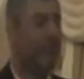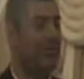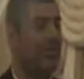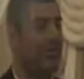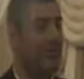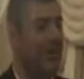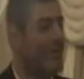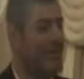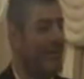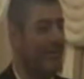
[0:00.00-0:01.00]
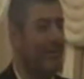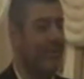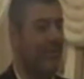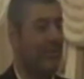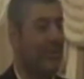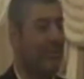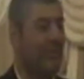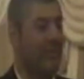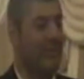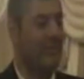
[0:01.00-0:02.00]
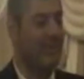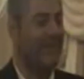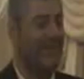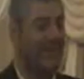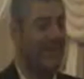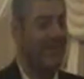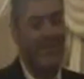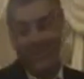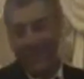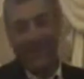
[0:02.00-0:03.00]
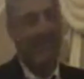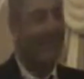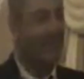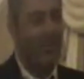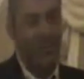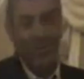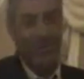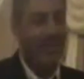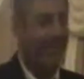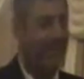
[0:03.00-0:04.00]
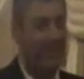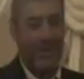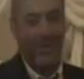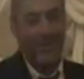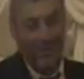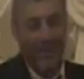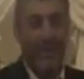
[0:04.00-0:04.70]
the dog away, but the dog doesn't want to go anywhere. Same thing, the little boy. Let's try to give him